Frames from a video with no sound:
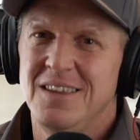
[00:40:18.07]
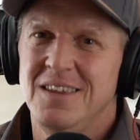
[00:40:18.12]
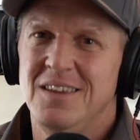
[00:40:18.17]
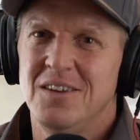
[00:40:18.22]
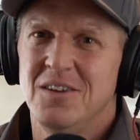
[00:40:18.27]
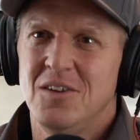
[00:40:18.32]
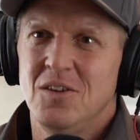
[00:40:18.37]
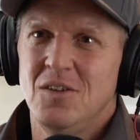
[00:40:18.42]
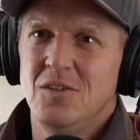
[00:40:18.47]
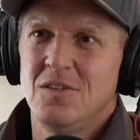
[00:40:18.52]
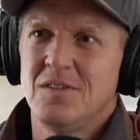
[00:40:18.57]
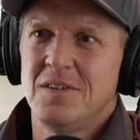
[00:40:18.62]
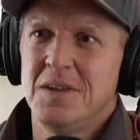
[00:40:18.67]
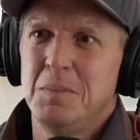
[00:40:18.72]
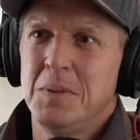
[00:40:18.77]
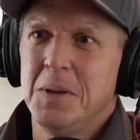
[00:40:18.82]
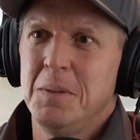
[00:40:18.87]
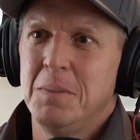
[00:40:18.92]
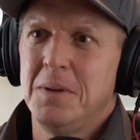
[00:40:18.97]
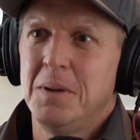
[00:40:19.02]
you see
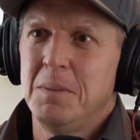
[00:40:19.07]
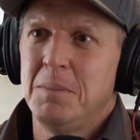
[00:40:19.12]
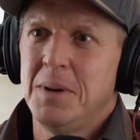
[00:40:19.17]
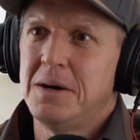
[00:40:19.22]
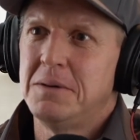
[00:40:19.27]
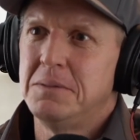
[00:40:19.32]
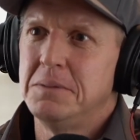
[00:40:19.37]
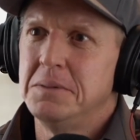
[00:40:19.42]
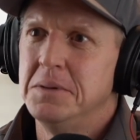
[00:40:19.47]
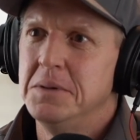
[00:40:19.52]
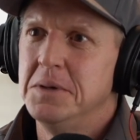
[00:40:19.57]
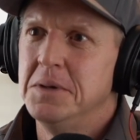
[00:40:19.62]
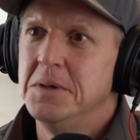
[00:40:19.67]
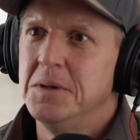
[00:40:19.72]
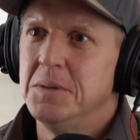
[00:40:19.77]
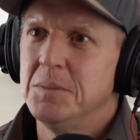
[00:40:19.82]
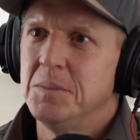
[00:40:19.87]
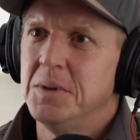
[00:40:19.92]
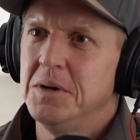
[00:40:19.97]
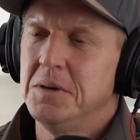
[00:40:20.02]
people about,
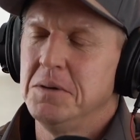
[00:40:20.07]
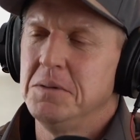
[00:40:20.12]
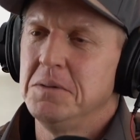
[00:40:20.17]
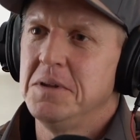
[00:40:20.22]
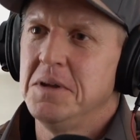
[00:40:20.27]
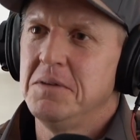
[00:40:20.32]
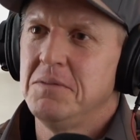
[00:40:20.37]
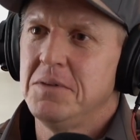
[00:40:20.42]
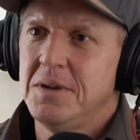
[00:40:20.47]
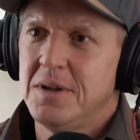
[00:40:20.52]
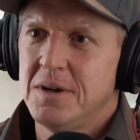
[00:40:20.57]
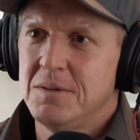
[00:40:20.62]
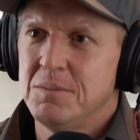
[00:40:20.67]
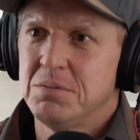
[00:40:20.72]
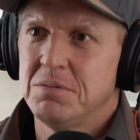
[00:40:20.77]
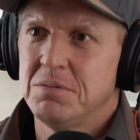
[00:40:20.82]
but it was never like